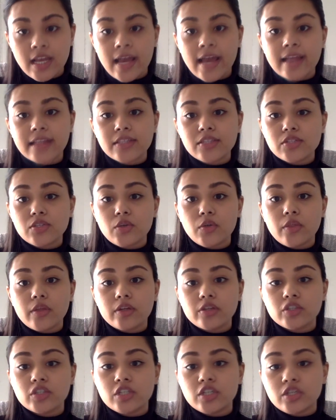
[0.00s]
and so
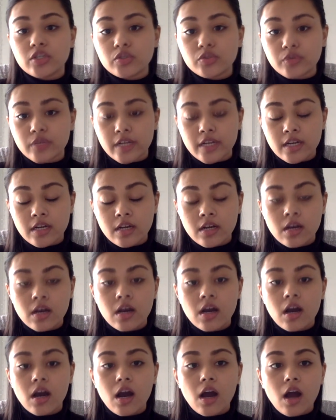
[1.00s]
their children
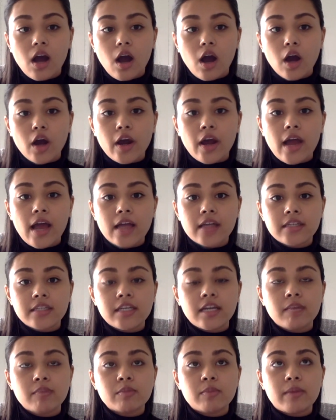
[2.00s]
are
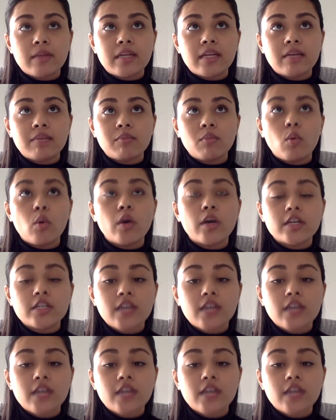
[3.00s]
ending up spending more